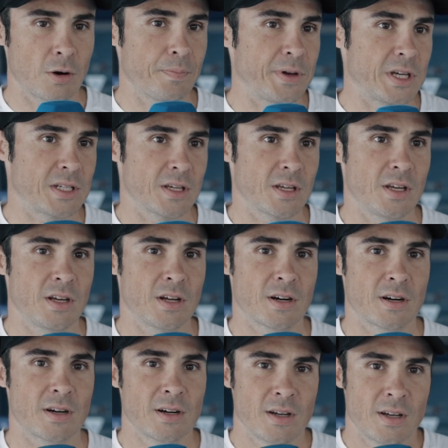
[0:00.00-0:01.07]
competing
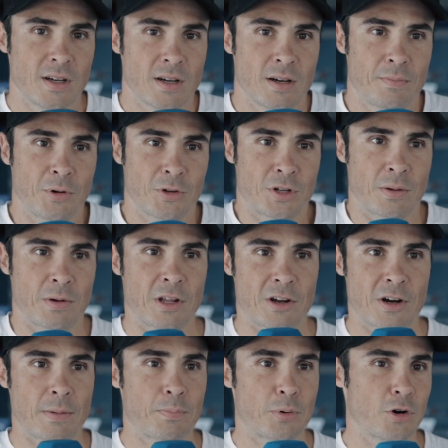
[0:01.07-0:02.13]
here.
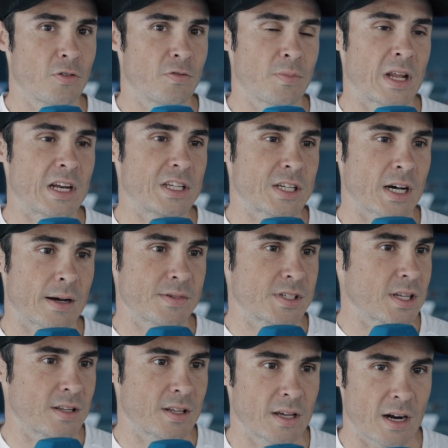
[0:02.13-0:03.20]
Pontevedra proved many times
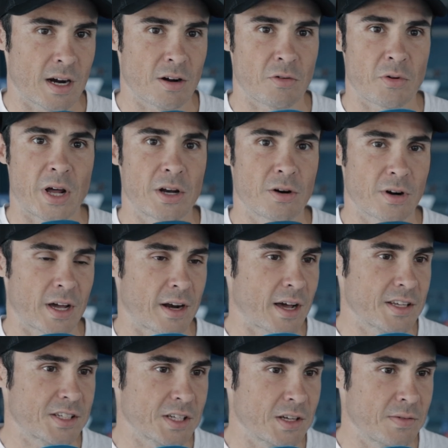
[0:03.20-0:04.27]
that they are great
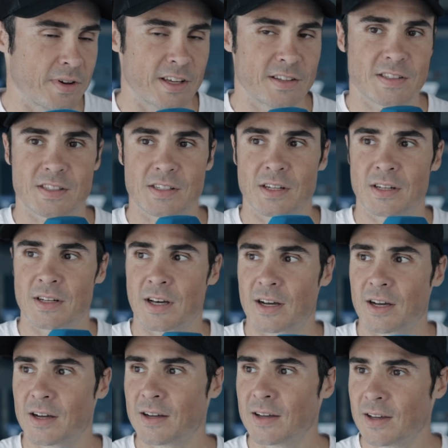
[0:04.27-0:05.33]
organizing events, and uh,
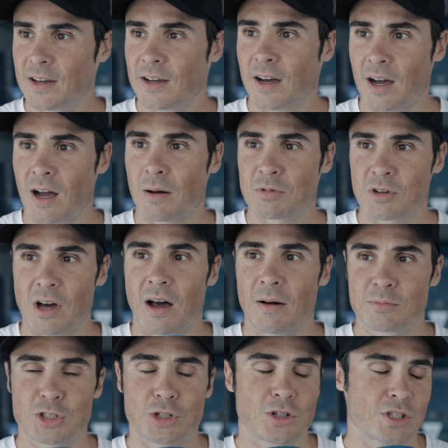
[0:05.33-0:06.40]
Um,
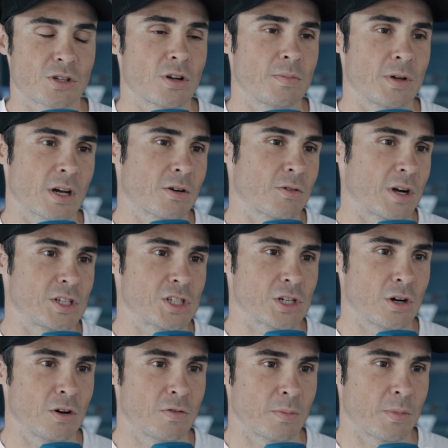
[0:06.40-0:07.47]
I'm sure it's going to be a great
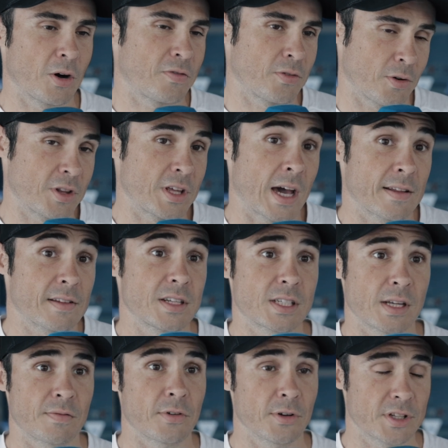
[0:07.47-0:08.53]
show for both for the athletes
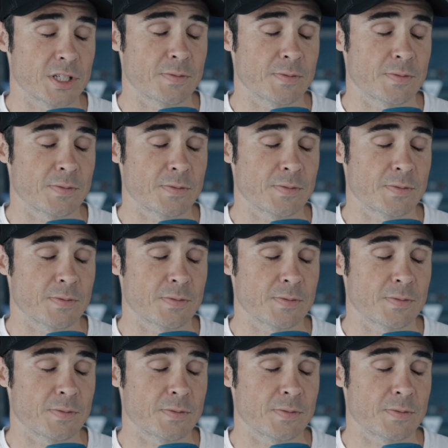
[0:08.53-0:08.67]
and for the